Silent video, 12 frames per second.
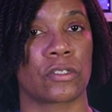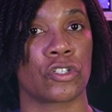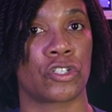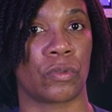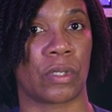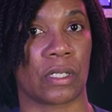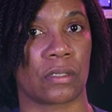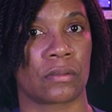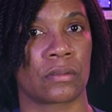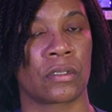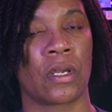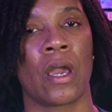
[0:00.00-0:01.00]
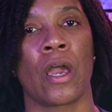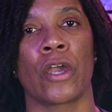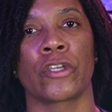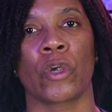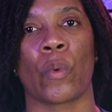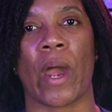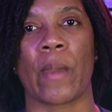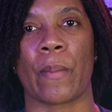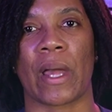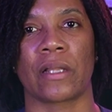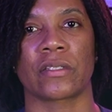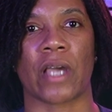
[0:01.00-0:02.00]
to shoot in. Your white
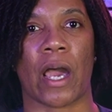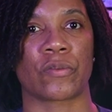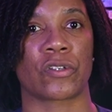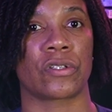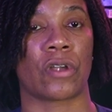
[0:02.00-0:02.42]
balance options